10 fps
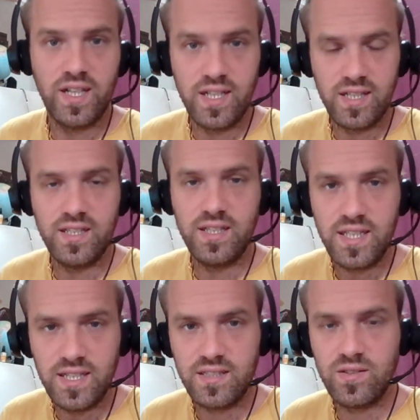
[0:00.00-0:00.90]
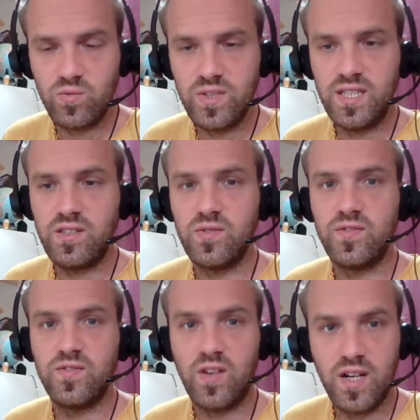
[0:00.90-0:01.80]
and we need to
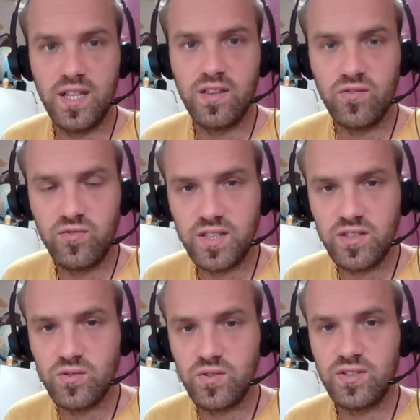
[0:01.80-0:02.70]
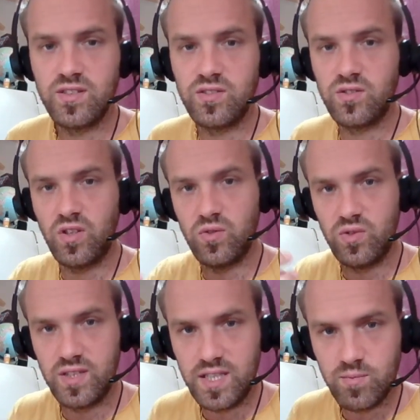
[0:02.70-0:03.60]
find the resources to go
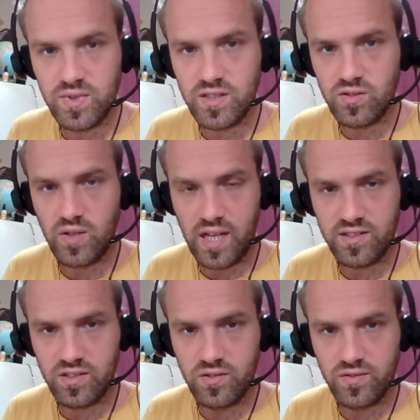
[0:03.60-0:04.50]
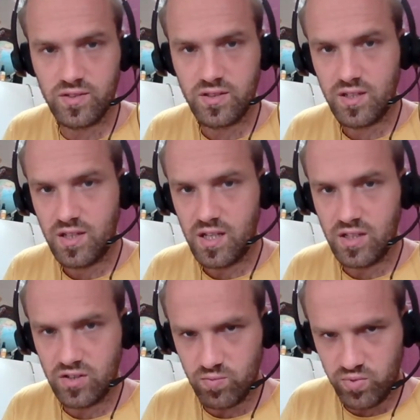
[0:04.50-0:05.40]
deep into ourselves
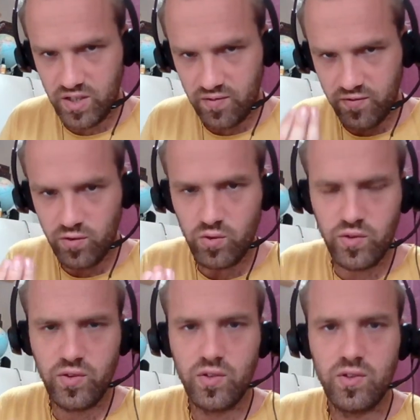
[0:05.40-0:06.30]
and to bring forth